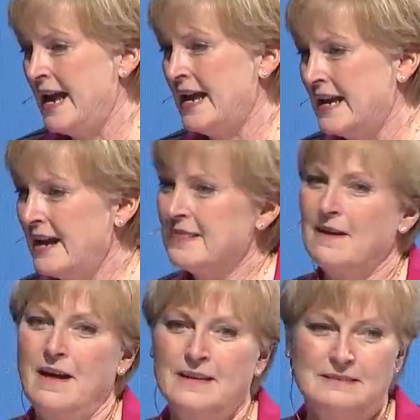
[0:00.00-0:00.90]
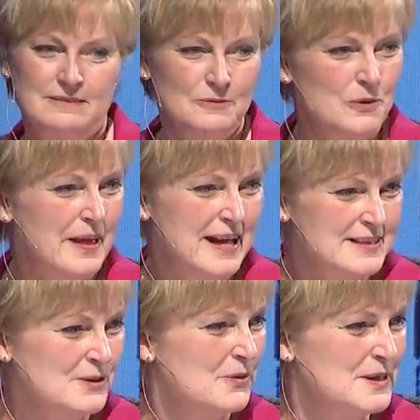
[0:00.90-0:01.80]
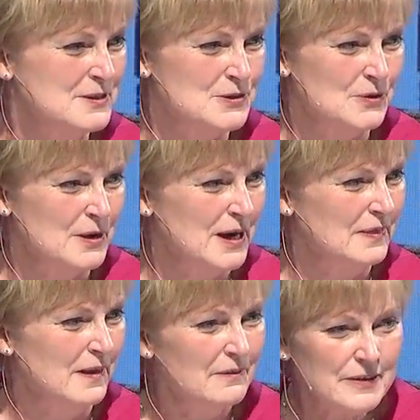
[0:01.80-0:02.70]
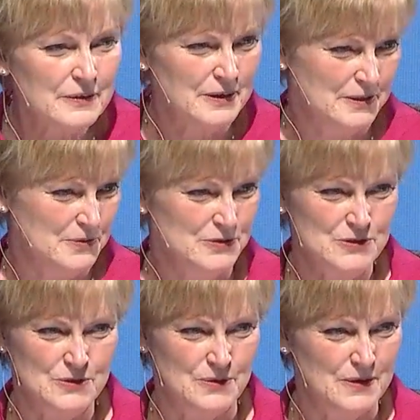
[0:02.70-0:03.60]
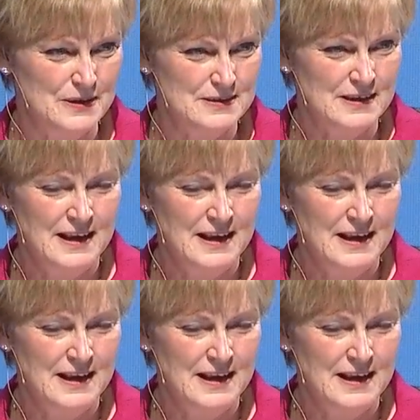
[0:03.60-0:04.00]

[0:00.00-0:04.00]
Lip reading: And I thought, well, that's a great story. I love hearing those stories.